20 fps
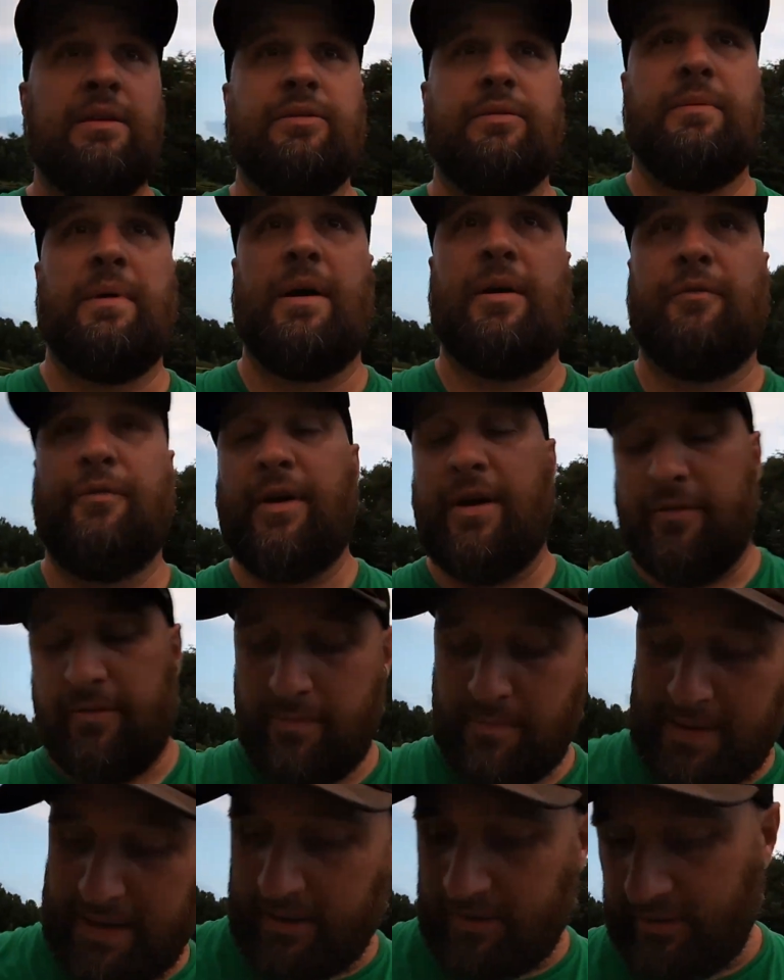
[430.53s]
some
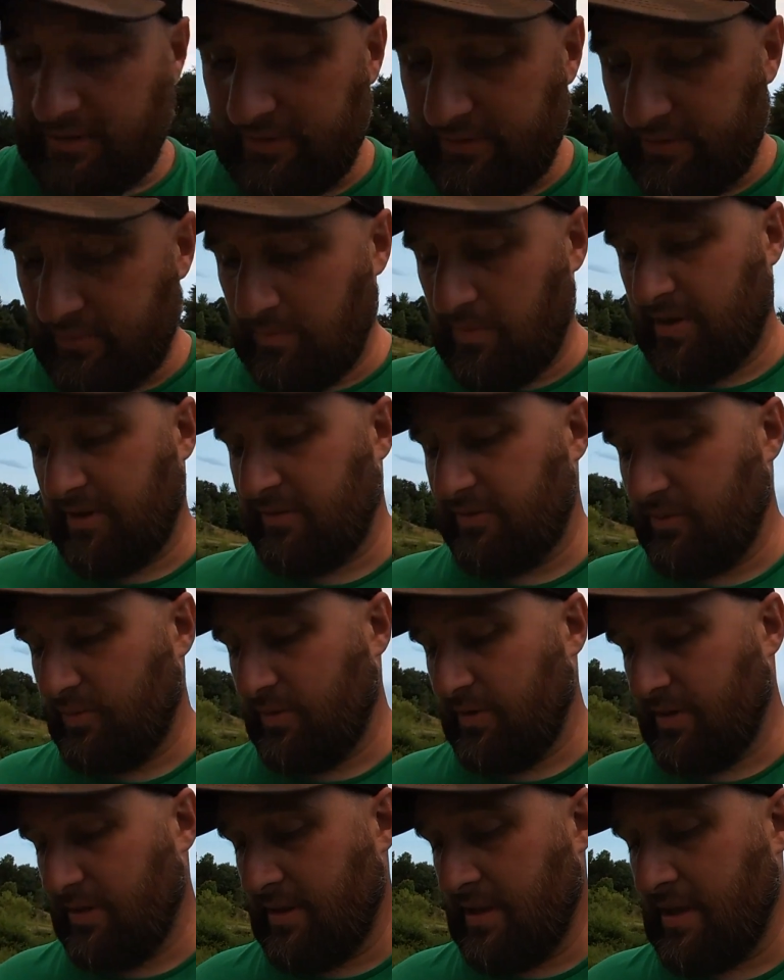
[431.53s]
alfalfa pellets mixed
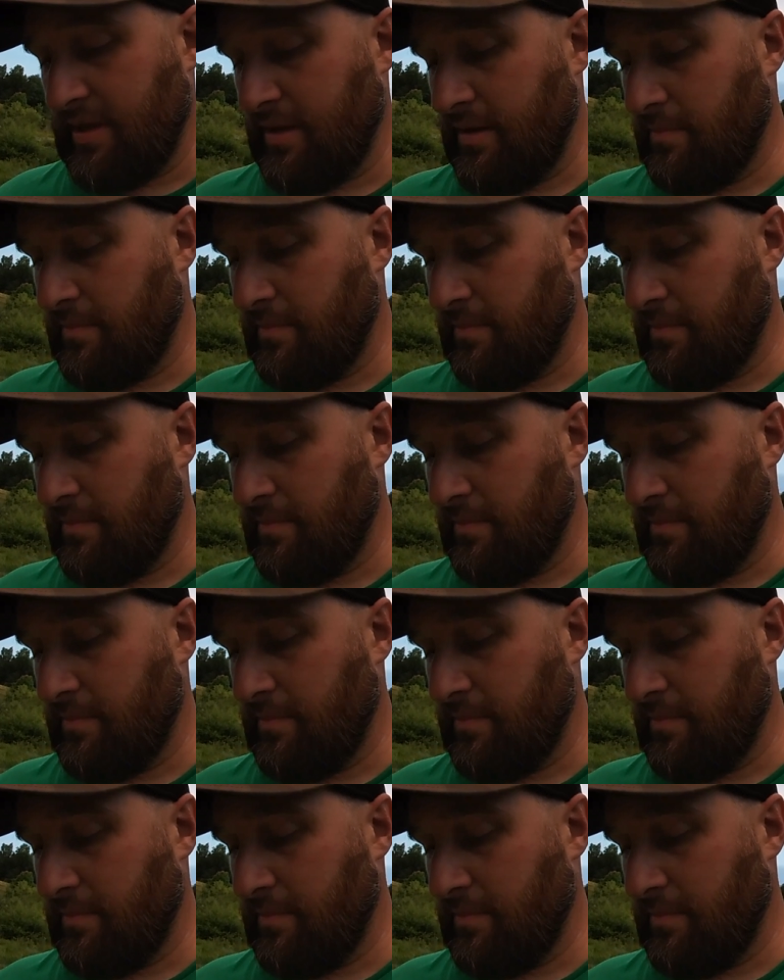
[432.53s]
with